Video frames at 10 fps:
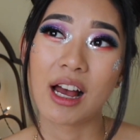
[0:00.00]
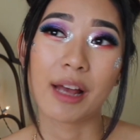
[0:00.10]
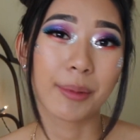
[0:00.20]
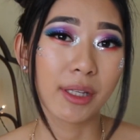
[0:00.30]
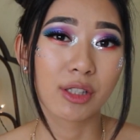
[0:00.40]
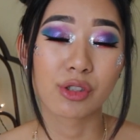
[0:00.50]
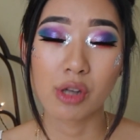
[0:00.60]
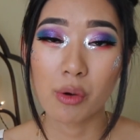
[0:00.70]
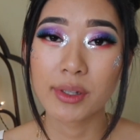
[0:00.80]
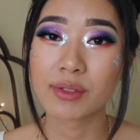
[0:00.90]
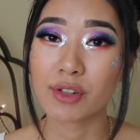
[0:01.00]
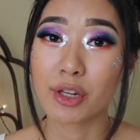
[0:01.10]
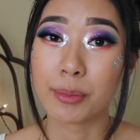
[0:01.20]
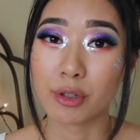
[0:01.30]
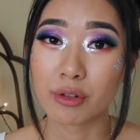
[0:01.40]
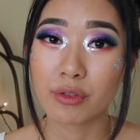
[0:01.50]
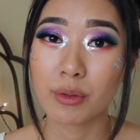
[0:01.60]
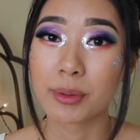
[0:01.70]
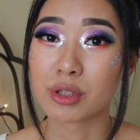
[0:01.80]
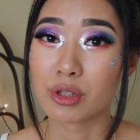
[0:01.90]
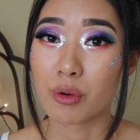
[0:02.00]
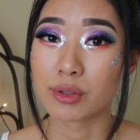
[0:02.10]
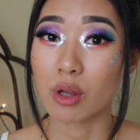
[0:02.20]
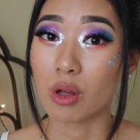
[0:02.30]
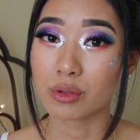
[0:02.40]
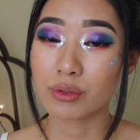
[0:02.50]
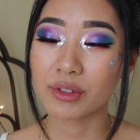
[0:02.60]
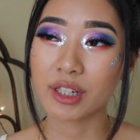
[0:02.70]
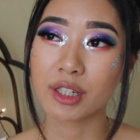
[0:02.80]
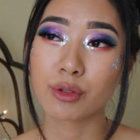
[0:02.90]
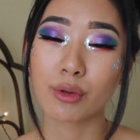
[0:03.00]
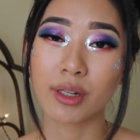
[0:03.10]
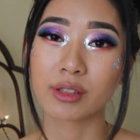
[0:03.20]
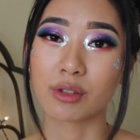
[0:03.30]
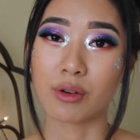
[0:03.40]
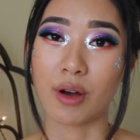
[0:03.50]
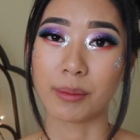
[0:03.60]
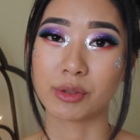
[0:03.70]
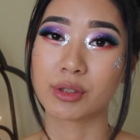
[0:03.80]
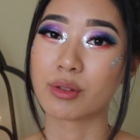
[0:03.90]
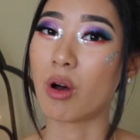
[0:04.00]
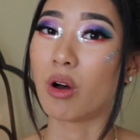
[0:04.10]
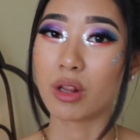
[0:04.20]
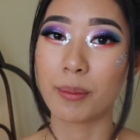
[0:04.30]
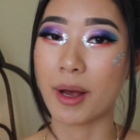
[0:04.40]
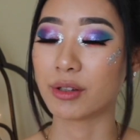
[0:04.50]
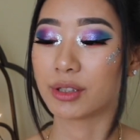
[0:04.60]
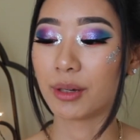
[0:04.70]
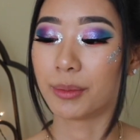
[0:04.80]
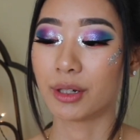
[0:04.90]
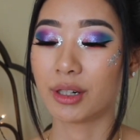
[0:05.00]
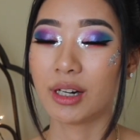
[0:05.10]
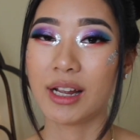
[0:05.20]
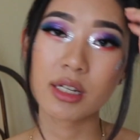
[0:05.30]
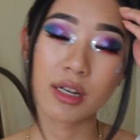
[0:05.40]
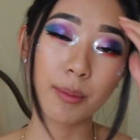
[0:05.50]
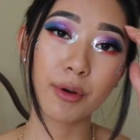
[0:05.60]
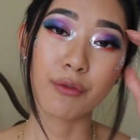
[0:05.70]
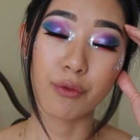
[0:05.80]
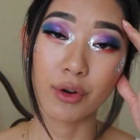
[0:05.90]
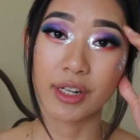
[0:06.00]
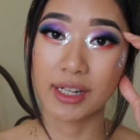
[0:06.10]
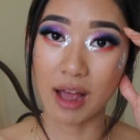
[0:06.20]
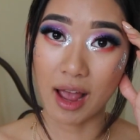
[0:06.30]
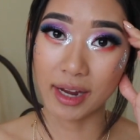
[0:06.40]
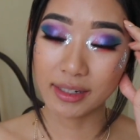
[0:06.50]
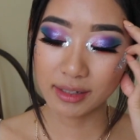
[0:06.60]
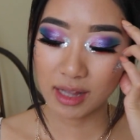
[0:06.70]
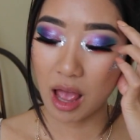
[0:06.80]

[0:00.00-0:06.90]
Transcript: I mean, snow is very beautiful, but snow is also very annoying, so I'm just all about summer. Number 49.